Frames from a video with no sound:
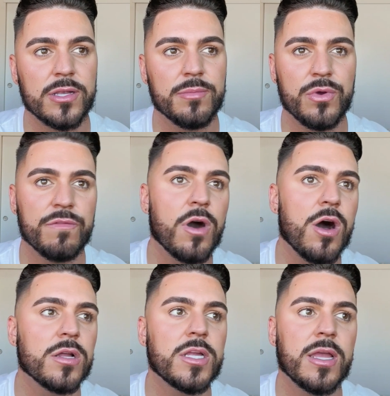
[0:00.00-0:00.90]
to move
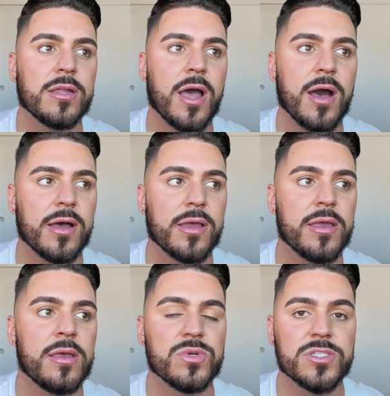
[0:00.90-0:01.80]
on, and
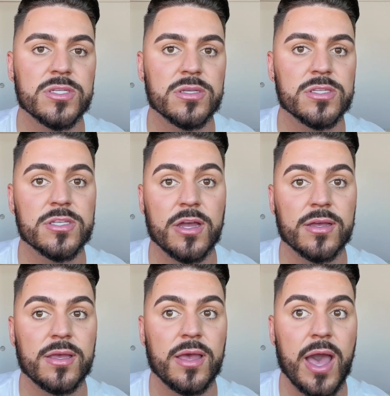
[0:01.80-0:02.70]
I was still
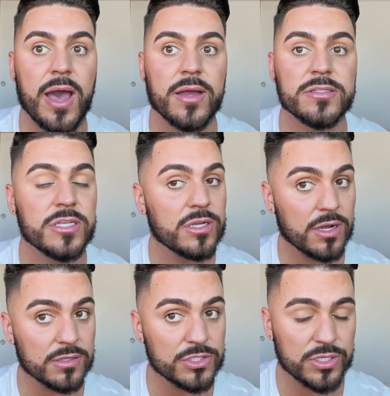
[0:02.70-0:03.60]
stuck at city
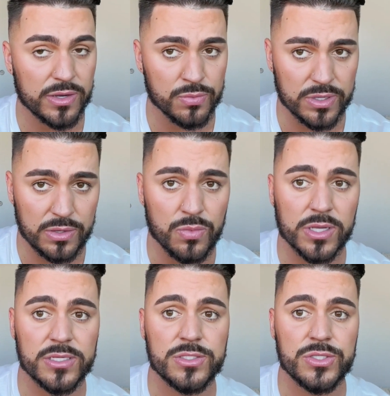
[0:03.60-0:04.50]
college, and I really
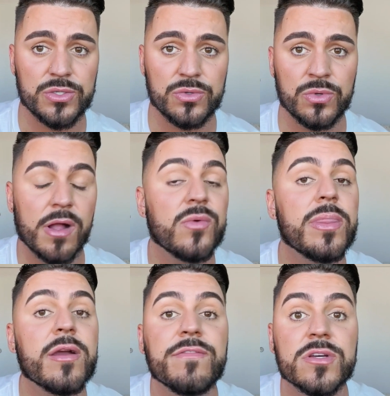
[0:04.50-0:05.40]
wanted to follow in
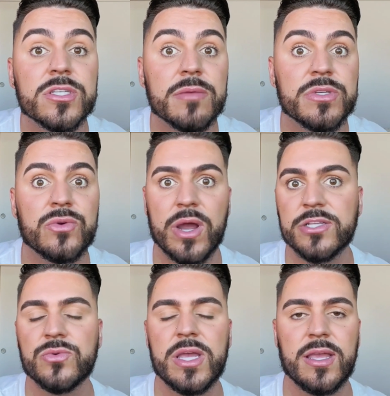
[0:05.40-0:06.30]
their footsteps and
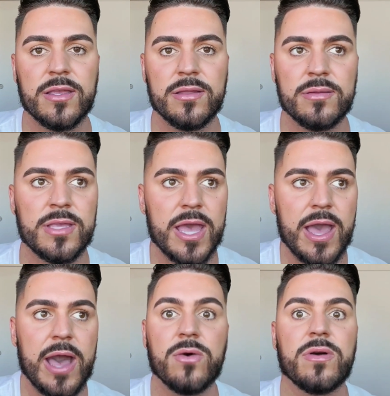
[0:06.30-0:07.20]
graduate and get
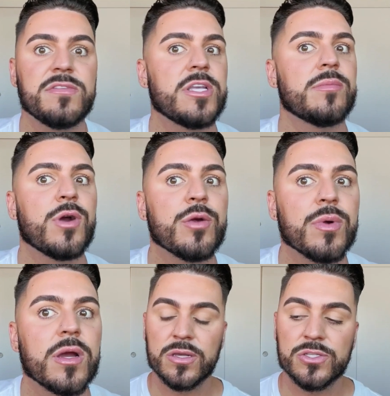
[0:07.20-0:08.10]
out of Santa
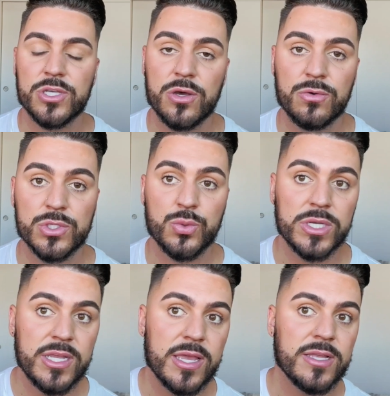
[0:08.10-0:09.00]
Barbara. So
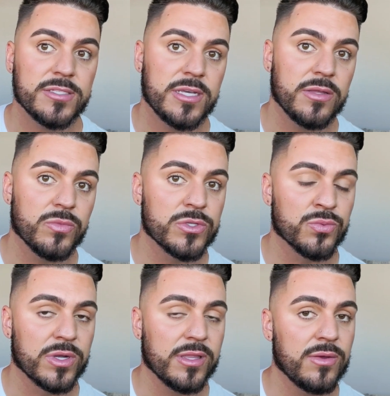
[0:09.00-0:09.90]
2018 was
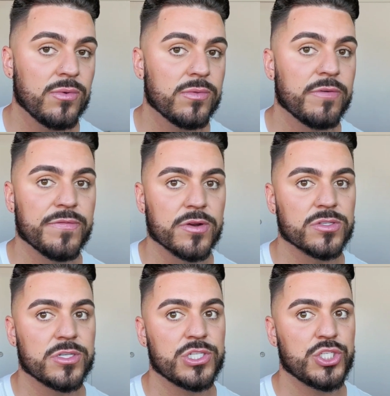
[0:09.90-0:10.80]
really the
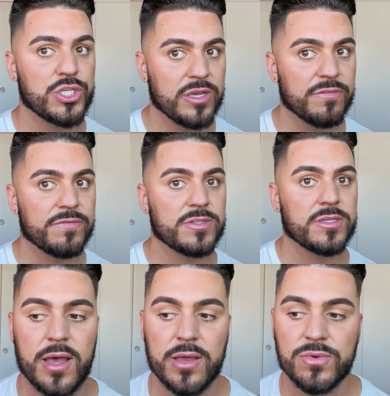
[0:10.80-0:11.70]
first shift,
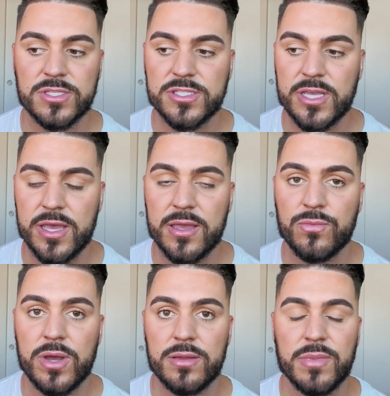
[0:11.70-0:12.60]
I would say,
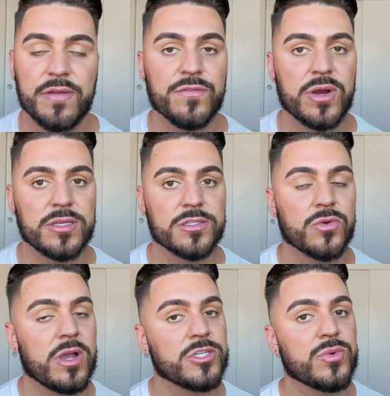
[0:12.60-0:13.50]
when my friends
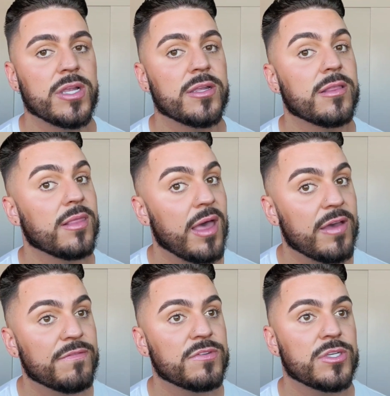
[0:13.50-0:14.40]
graduated and
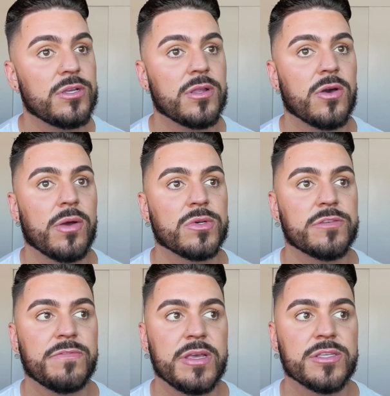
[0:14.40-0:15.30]
left. I was
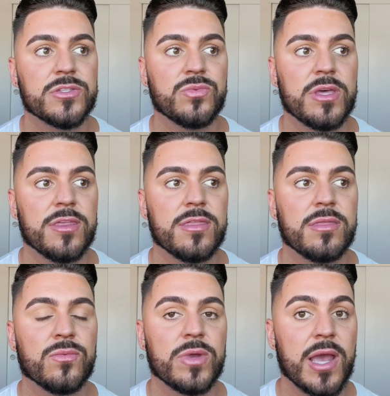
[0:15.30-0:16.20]
faced with
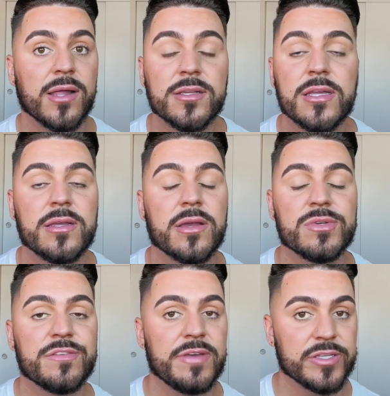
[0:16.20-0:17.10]
reality, and I
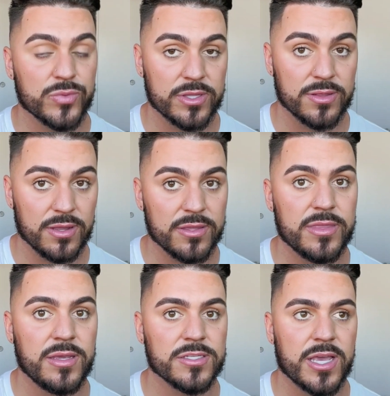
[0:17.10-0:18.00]
was faced with a lot of
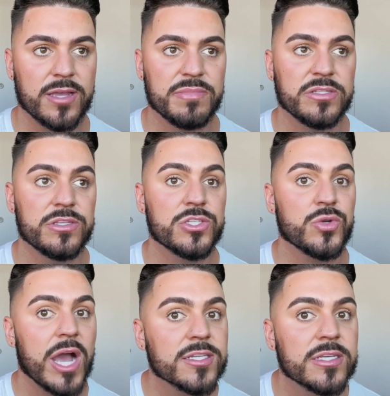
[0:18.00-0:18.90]
things I had been
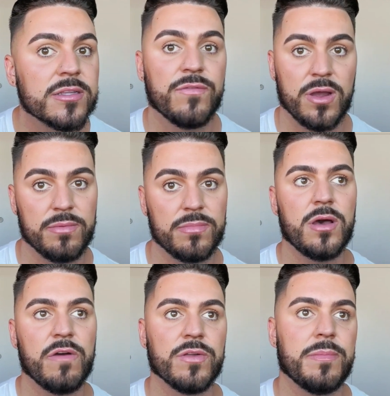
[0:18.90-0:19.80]
distracted from
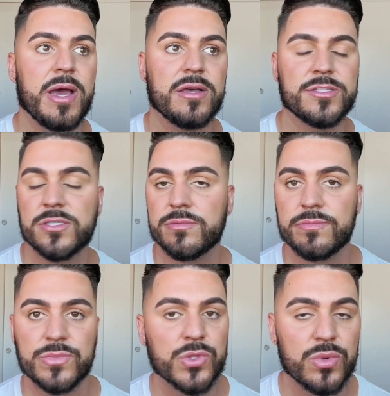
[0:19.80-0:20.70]
over the past
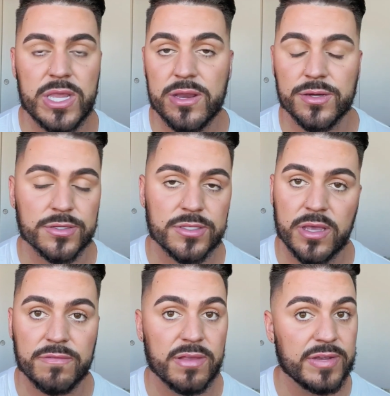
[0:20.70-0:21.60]
3 years
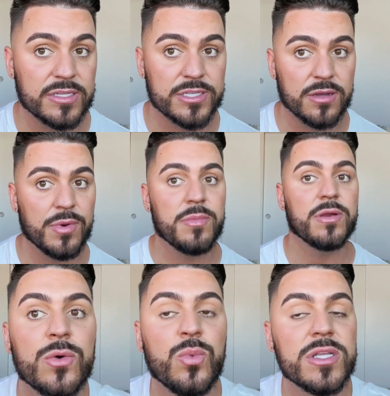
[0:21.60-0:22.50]
of living in Santa Barbara.
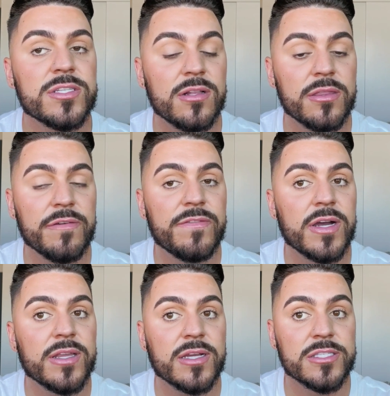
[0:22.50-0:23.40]
And once all of the
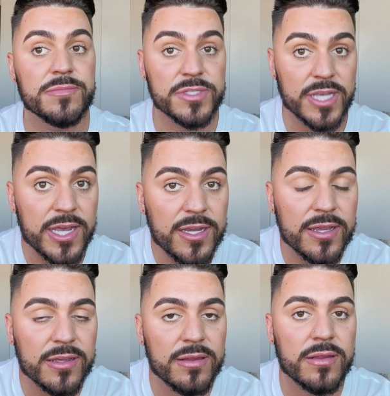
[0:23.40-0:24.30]
fun had
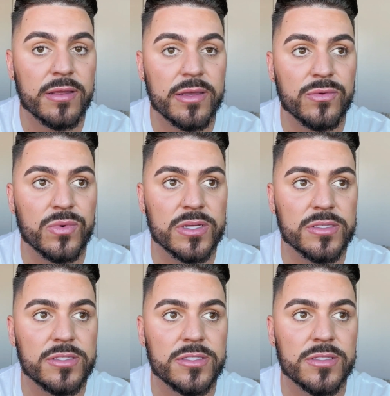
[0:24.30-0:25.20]
subsided, it
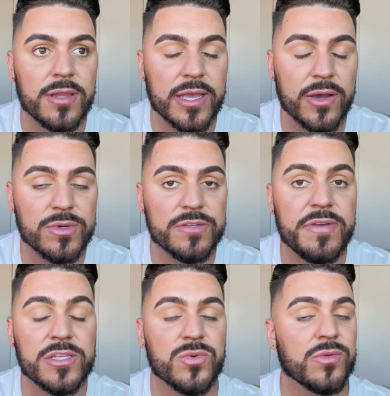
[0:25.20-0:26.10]
was like I was
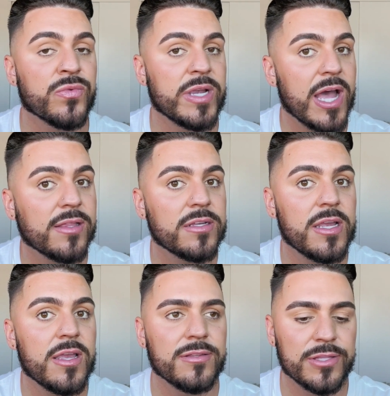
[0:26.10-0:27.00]
faced with
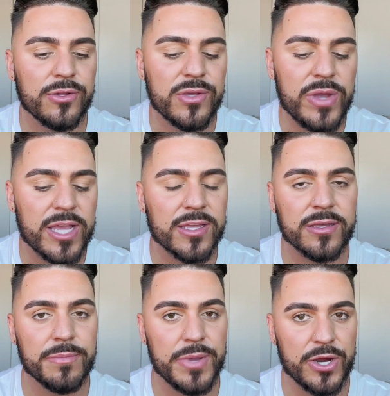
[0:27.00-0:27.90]
reality. The only way I can
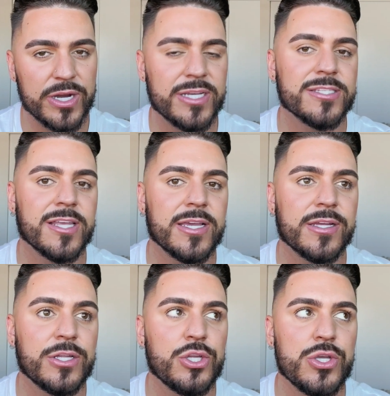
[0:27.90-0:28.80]
compare it is
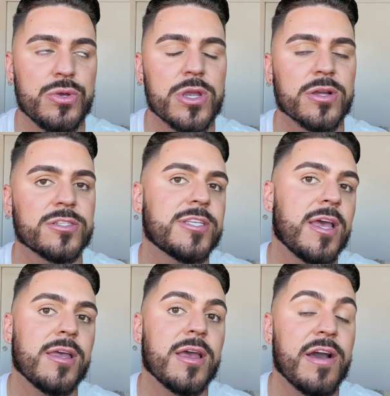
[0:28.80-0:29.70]
like New Year's
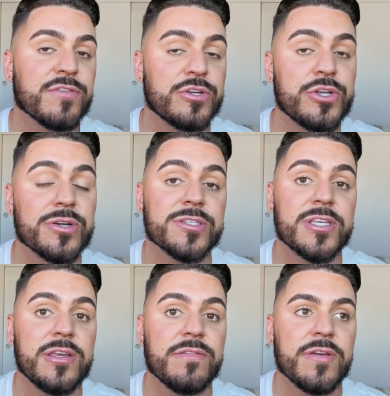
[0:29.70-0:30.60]
Day after New Year's
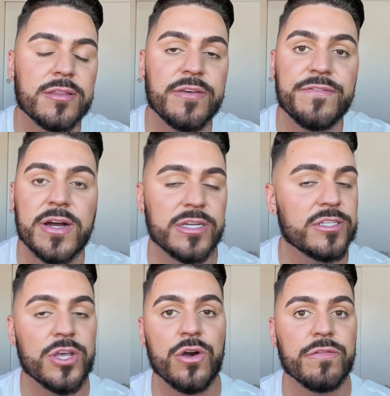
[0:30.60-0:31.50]
Eve. The fun
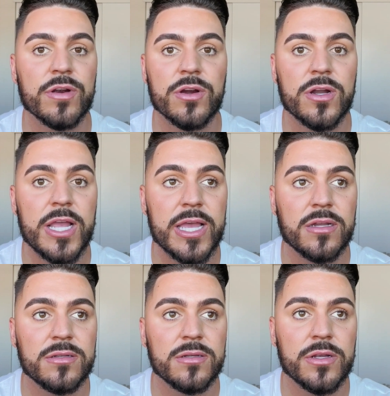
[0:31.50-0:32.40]
is over
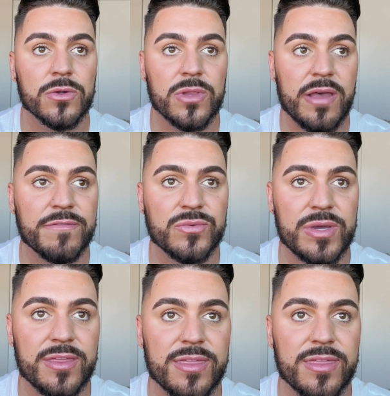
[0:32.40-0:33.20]
and you're left with